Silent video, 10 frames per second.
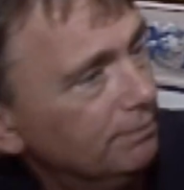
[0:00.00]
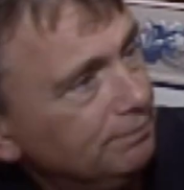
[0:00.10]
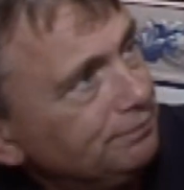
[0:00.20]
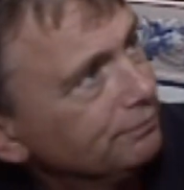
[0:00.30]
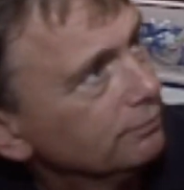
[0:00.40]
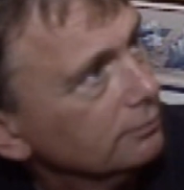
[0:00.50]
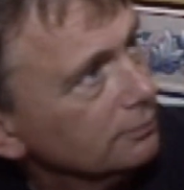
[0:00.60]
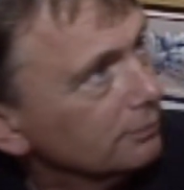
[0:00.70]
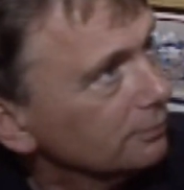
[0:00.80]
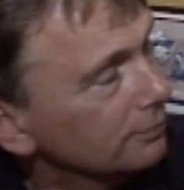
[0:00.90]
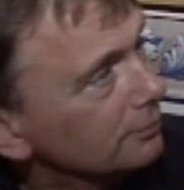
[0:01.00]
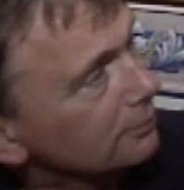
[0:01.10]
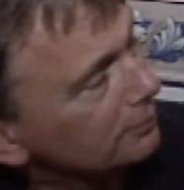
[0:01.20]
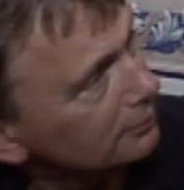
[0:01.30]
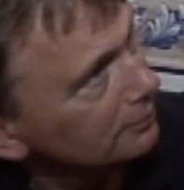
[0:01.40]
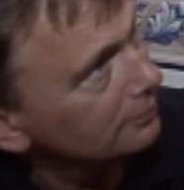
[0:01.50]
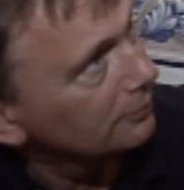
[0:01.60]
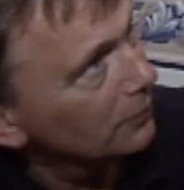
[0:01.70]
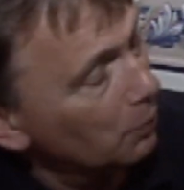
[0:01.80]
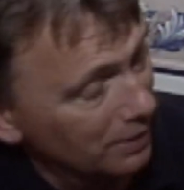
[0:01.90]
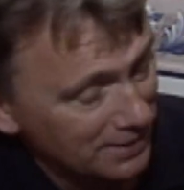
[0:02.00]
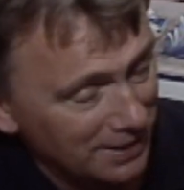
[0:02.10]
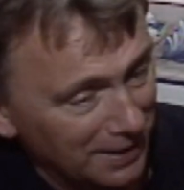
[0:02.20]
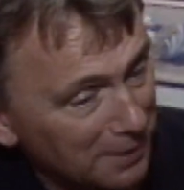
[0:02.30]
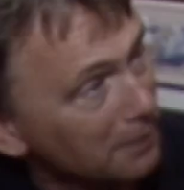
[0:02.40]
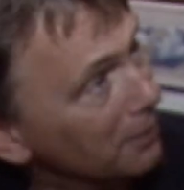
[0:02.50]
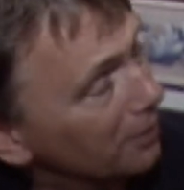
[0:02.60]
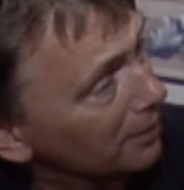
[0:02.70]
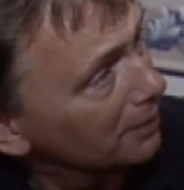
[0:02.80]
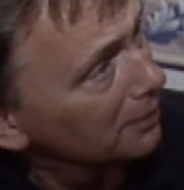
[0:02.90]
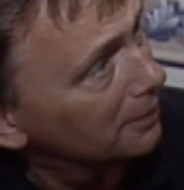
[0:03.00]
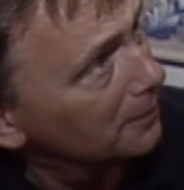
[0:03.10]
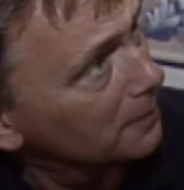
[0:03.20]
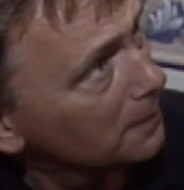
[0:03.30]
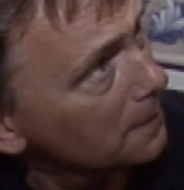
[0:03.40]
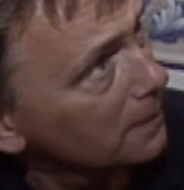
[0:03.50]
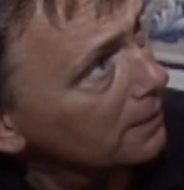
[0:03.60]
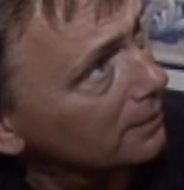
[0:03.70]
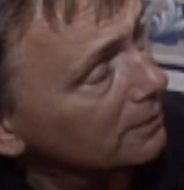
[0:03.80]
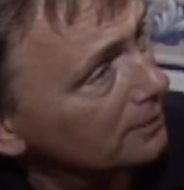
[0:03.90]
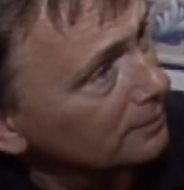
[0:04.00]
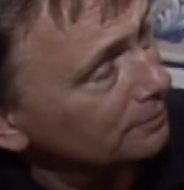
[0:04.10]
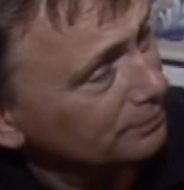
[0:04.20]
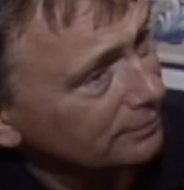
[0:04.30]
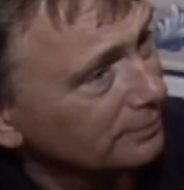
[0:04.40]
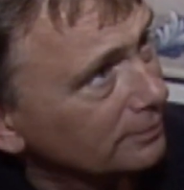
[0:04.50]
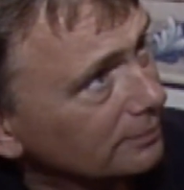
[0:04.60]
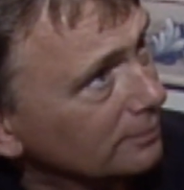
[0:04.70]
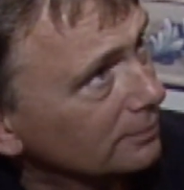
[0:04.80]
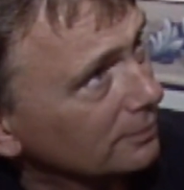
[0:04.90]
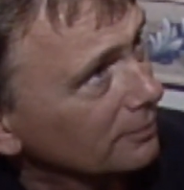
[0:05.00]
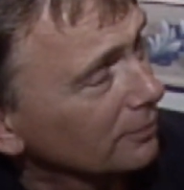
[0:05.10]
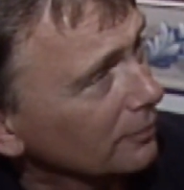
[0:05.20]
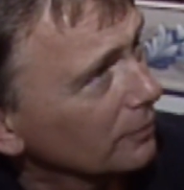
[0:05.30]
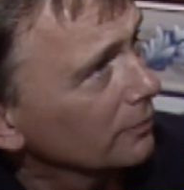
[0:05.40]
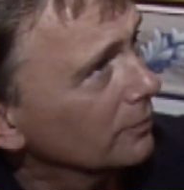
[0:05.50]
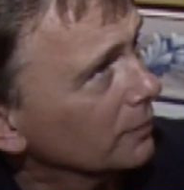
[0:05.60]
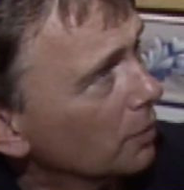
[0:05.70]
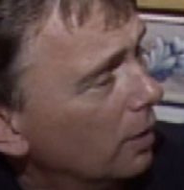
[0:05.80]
You know what Vanna told me is the worst part? What's is that, that she has to try on 50 outfits at a time.